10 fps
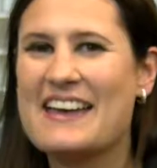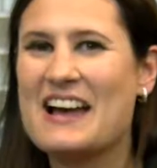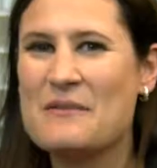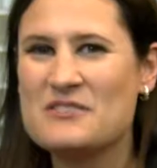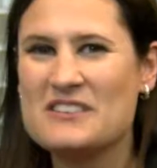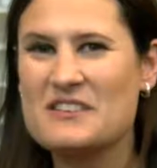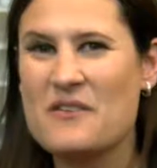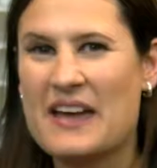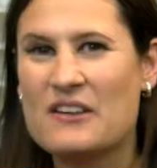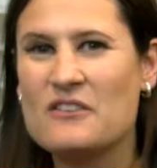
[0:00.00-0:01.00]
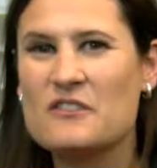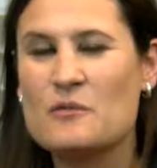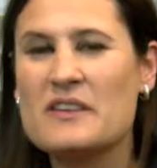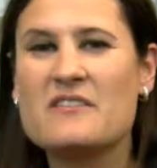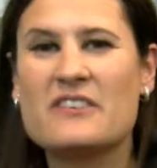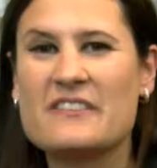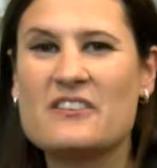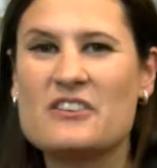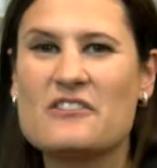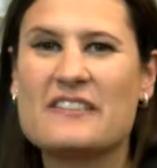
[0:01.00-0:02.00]
I'm Jessica Rannow, SWE's
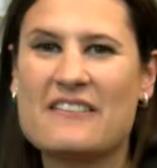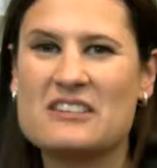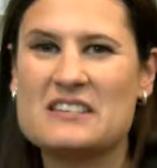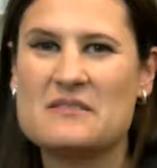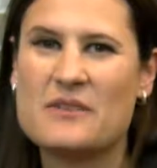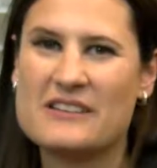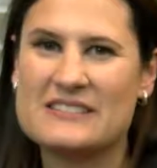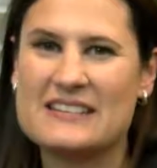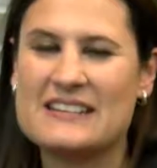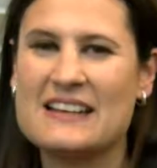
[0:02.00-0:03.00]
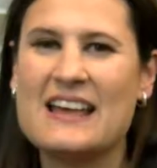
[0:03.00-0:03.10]
Fiscal Year 17 President.